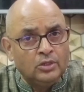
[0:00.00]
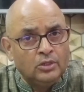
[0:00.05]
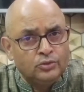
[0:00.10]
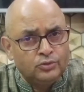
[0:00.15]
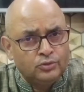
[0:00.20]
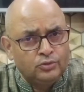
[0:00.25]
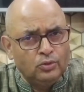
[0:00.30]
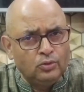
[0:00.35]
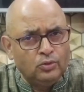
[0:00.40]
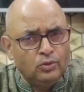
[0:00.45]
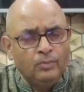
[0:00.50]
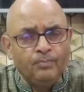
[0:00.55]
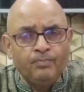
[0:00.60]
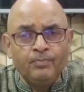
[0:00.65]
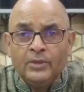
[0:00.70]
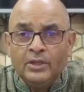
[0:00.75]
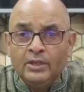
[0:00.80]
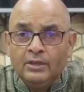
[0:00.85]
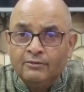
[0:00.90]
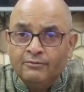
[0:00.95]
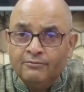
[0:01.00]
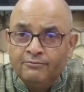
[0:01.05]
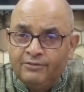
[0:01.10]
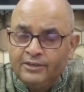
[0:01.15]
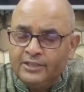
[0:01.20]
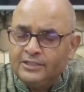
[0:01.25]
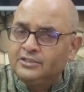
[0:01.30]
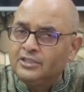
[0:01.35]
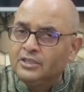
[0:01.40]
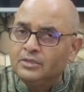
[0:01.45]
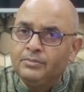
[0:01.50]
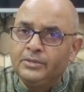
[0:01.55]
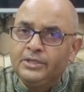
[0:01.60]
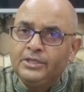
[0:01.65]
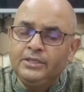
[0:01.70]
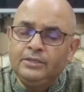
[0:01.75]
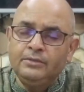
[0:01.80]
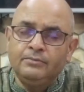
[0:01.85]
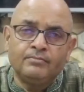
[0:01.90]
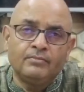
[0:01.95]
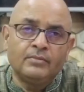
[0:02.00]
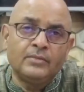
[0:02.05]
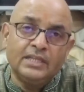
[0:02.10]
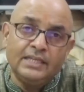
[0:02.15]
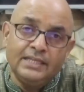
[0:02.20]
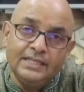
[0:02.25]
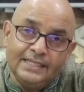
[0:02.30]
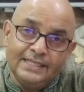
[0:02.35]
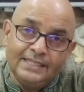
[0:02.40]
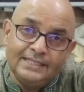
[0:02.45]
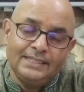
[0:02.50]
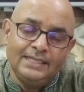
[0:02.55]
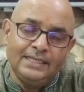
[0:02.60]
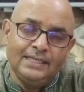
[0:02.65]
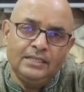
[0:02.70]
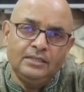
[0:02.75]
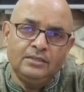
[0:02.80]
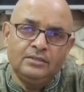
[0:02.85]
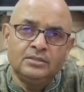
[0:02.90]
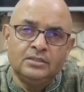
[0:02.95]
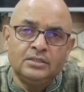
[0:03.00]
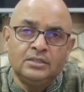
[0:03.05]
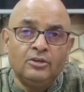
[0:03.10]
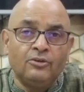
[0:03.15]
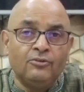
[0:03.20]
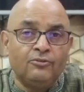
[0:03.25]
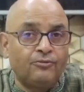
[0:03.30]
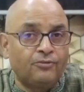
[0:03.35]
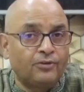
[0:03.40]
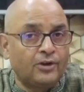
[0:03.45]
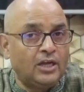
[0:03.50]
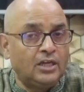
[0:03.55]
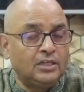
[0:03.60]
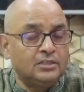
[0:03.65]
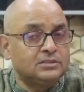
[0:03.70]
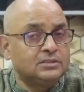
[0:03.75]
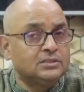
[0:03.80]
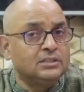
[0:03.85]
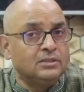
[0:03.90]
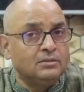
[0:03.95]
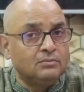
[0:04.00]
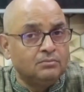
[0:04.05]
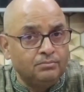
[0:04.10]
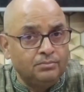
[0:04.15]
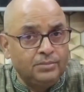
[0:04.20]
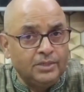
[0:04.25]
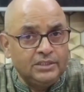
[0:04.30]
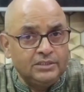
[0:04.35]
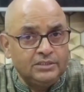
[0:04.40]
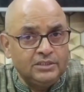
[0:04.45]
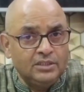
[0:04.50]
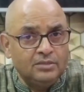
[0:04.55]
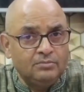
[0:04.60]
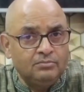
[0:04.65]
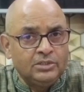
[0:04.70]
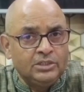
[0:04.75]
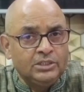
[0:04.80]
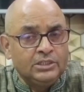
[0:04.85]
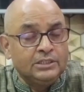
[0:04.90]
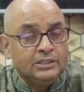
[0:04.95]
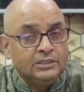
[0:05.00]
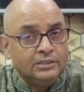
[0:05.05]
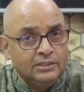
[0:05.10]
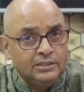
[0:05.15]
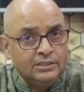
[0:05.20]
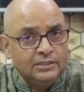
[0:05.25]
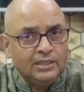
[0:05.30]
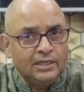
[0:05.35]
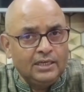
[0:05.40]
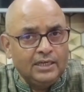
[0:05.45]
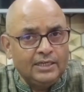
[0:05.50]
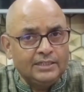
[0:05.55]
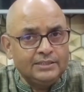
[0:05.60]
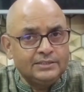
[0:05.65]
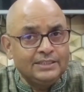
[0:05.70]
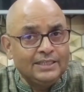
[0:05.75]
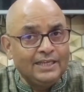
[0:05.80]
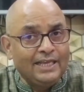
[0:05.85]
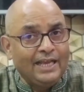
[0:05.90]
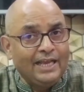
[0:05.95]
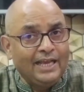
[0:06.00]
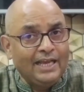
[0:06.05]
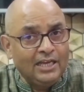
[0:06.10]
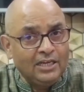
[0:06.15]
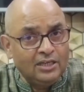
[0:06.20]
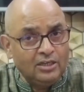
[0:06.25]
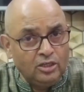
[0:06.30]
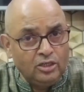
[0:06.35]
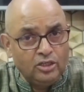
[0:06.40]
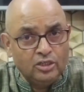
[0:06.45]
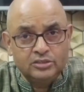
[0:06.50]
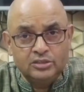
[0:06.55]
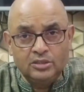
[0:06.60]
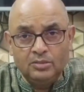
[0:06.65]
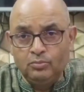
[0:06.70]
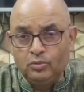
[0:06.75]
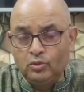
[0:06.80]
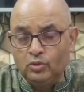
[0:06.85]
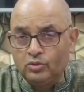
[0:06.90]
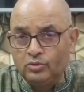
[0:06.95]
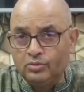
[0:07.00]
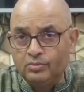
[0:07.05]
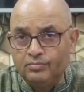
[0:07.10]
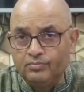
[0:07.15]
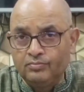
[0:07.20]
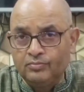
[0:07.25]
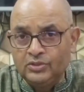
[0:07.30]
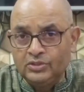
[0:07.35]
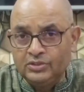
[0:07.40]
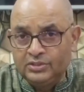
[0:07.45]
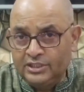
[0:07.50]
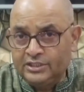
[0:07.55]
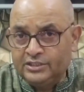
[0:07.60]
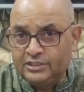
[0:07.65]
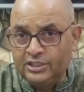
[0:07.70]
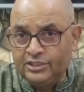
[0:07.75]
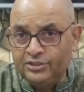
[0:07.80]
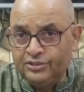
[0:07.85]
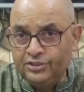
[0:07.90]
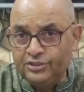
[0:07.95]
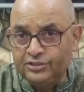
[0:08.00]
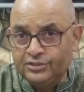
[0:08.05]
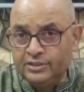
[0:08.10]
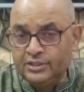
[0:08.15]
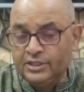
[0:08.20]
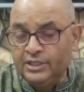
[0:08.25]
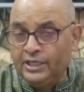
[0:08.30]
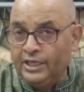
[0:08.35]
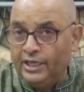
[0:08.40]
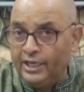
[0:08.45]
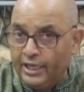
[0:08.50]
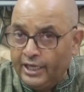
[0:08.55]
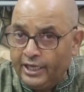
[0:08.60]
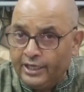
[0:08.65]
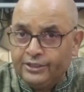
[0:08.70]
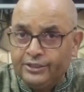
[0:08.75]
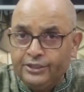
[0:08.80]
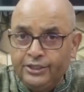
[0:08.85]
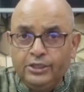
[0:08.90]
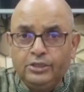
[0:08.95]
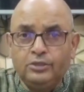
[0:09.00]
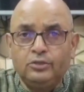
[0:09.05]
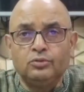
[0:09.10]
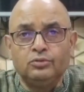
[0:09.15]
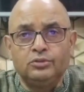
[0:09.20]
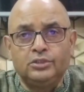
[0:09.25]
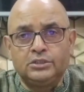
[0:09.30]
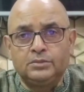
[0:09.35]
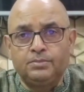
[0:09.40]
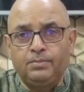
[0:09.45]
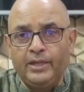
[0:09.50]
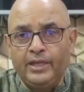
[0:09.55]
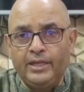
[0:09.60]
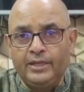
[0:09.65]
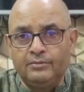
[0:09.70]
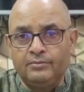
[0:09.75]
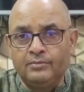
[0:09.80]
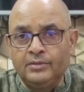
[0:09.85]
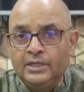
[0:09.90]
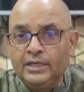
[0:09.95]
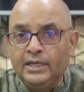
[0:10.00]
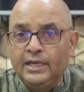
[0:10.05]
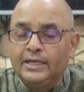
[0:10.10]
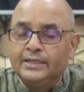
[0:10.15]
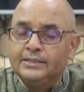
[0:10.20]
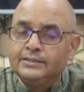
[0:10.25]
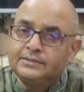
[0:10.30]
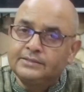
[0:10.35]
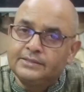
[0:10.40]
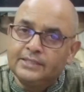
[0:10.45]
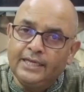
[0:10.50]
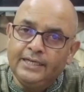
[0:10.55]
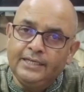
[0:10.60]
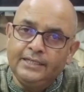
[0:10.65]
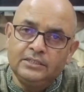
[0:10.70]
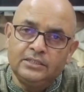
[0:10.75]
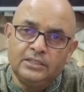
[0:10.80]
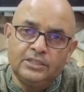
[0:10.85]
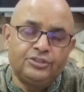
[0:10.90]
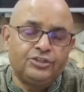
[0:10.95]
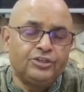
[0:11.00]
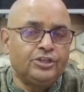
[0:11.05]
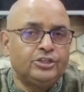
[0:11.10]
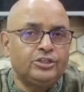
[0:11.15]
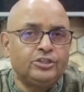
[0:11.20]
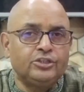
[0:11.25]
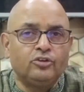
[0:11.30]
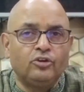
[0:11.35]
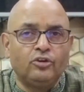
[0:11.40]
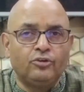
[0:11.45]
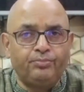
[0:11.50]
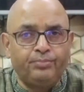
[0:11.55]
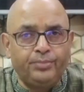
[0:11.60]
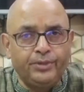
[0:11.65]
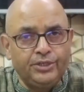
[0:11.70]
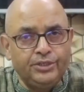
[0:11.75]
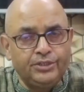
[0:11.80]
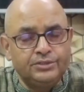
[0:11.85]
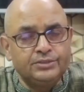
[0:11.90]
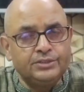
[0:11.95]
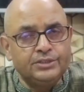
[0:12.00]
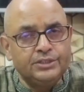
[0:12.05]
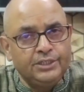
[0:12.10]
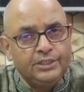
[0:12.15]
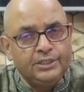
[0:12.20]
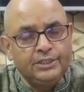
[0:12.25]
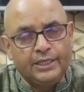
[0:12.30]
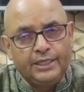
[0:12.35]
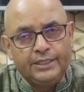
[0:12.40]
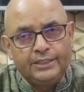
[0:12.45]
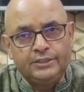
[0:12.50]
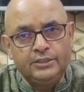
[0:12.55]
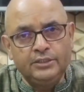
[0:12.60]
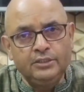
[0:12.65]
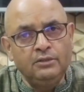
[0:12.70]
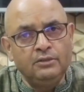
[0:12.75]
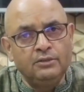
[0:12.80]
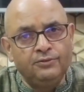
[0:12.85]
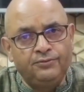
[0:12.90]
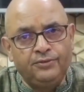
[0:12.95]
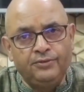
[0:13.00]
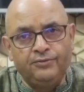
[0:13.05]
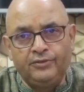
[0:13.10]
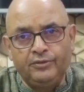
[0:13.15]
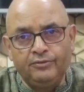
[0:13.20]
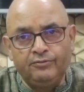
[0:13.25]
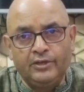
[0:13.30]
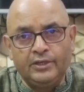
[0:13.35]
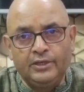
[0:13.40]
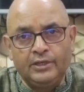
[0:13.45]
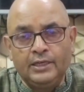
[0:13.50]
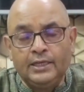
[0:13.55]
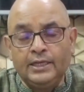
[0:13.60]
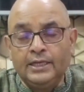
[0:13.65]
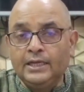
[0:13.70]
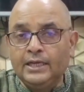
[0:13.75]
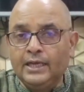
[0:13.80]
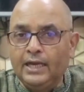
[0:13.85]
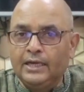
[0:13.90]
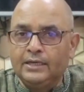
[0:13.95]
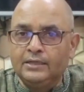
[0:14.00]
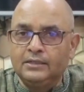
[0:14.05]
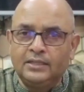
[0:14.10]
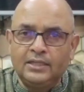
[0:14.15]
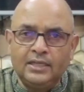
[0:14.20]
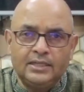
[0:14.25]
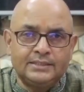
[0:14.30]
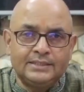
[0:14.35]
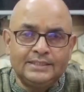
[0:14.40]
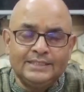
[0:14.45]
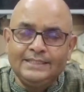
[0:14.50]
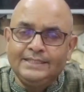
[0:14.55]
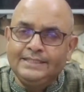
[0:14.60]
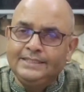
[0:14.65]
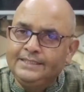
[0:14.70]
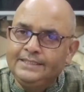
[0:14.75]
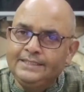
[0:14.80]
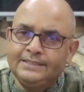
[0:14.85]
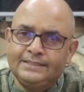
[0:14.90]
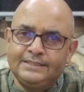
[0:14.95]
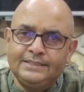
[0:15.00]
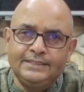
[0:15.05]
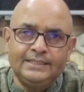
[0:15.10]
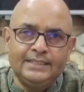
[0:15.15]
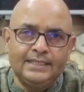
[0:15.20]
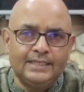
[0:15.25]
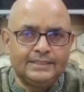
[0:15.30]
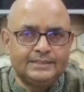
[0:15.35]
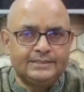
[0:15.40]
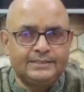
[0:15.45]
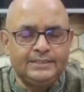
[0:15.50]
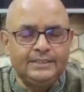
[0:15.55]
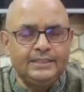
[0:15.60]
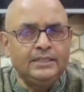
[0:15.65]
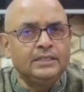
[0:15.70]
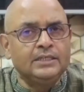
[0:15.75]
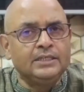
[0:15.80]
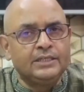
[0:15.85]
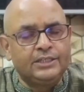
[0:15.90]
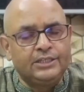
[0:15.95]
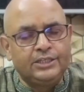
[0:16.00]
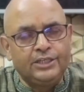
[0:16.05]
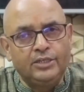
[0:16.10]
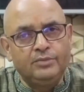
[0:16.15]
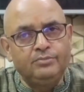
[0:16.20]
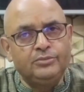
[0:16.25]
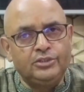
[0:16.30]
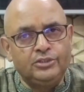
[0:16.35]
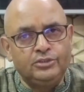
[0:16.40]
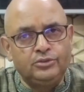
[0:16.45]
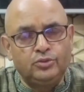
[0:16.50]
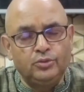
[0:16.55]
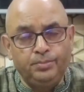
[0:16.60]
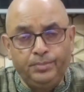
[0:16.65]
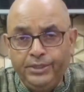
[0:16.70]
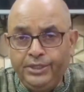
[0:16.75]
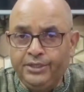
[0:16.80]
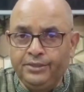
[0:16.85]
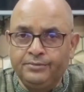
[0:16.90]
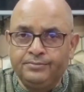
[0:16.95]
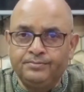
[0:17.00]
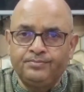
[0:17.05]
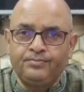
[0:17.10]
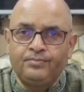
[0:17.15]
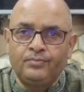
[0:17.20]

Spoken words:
So, West Germany, Italy, France, Belgium, Netherlands, and Luxembourg, six countries, agreed to this plan and signed the Treaty of Paris in 1951, and thus ECSC came into being.